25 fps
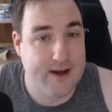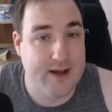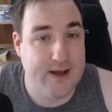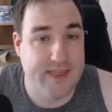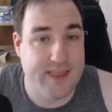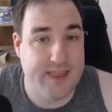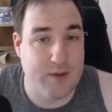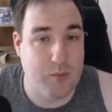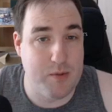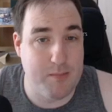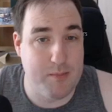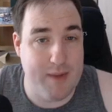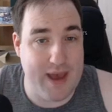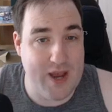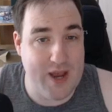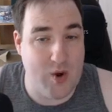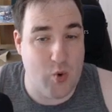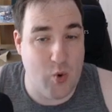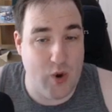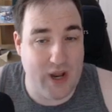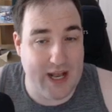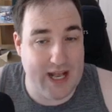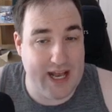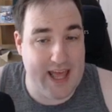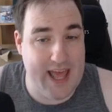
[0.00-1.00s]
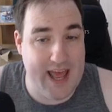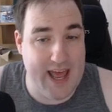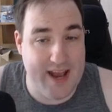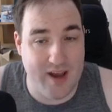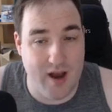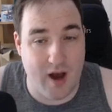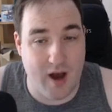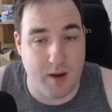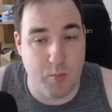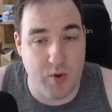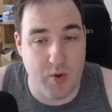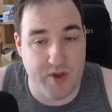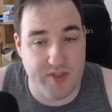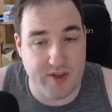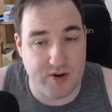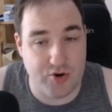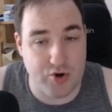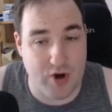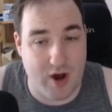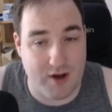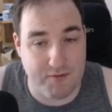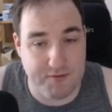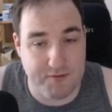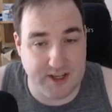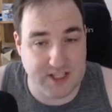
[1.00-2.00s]
then we may quickly end up with a
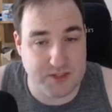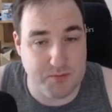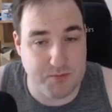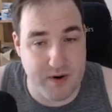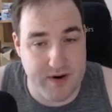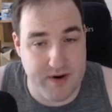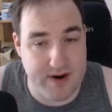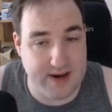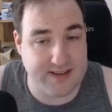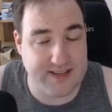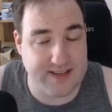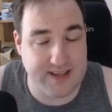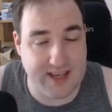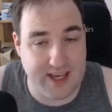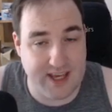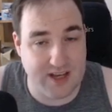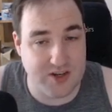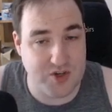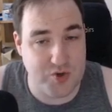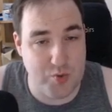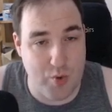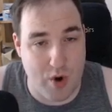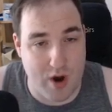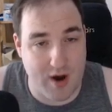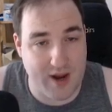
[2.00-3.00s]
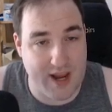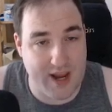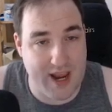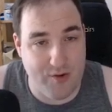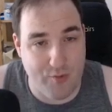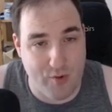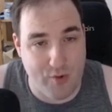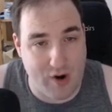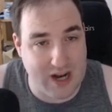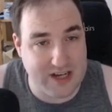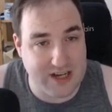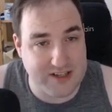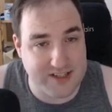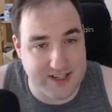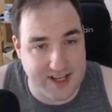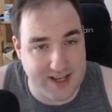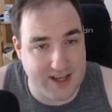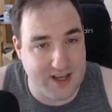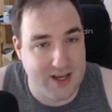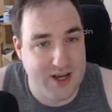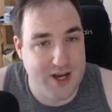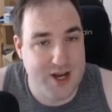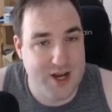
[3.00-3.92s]
draft experience akin to Arcane Rising